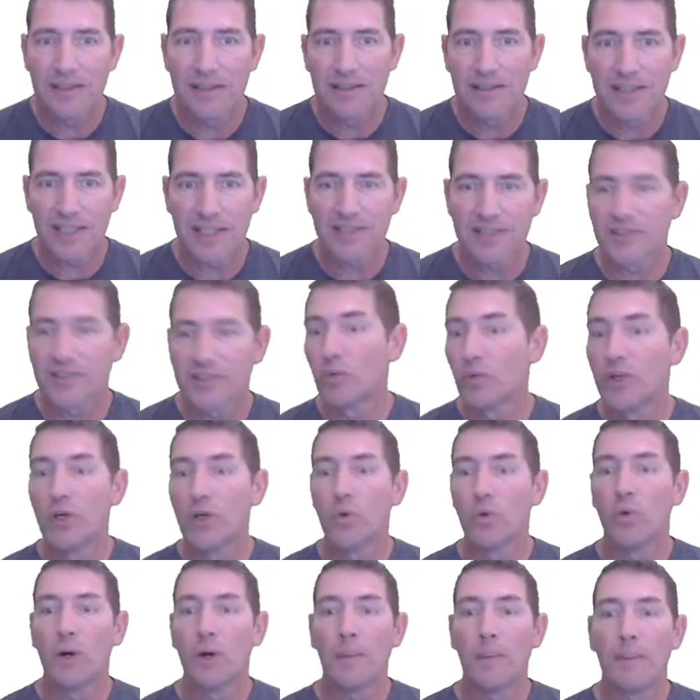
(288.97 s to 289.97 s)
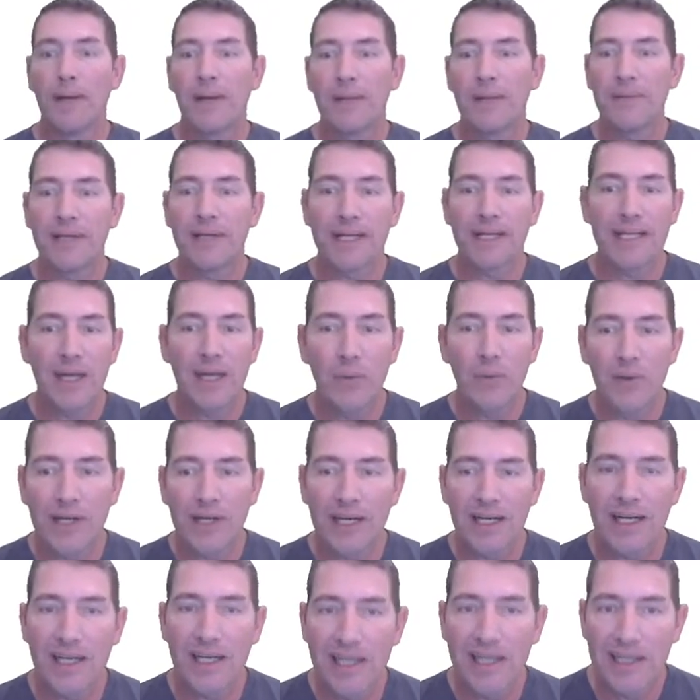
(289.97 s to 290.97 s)
That's the real one, baby. I got one out
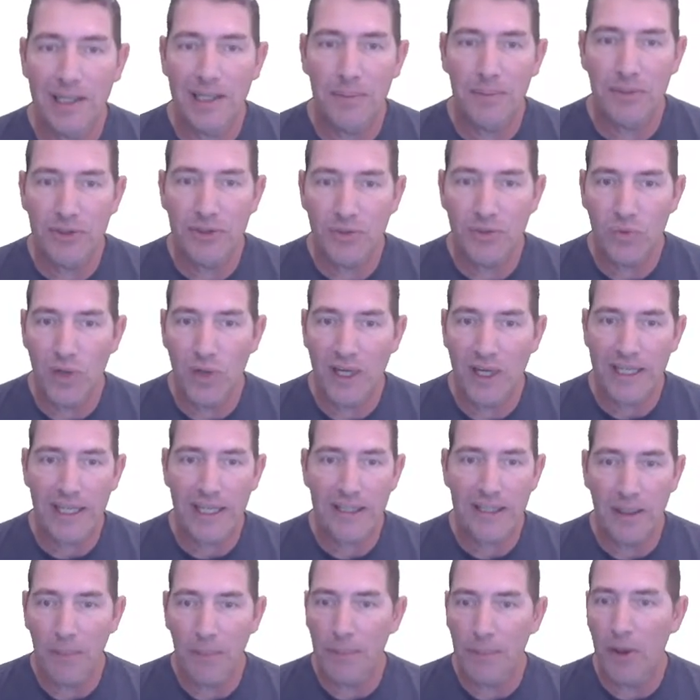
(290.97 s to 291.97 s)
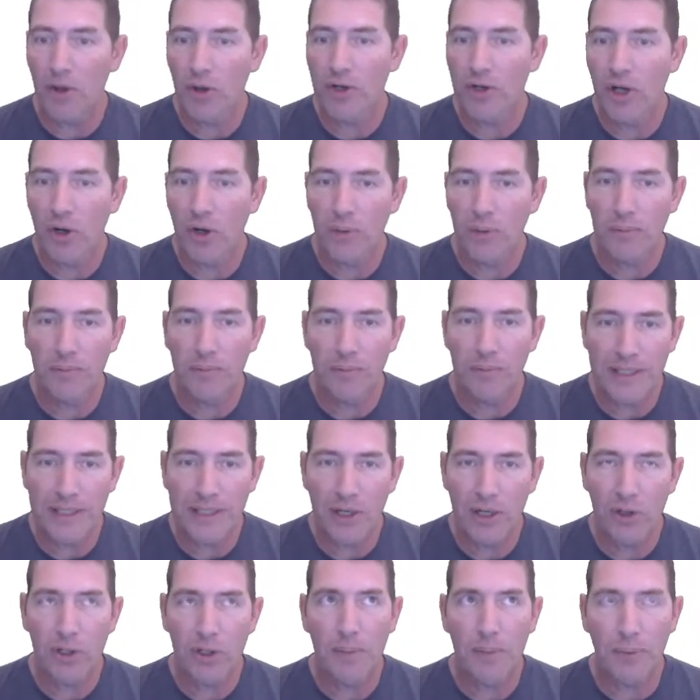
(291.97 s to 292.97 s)
of high number as well. I got the Miguel
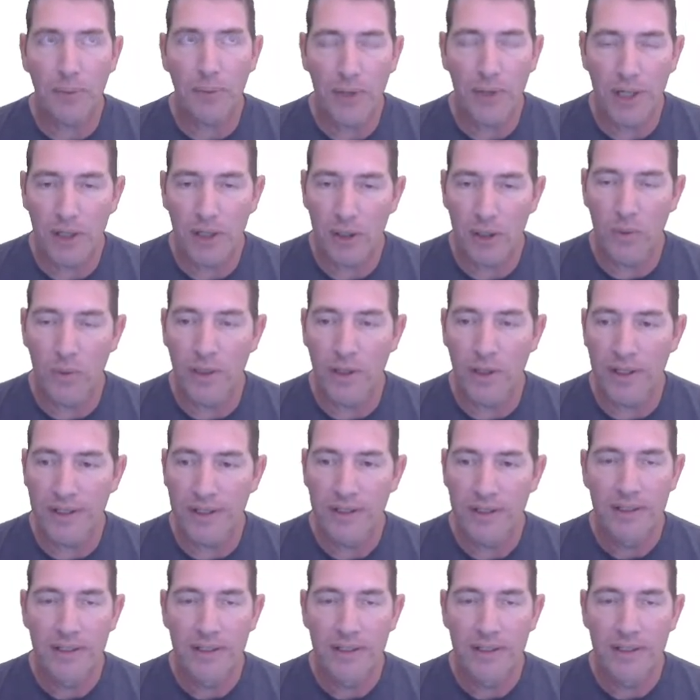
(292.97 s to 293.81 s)
Cabrera one.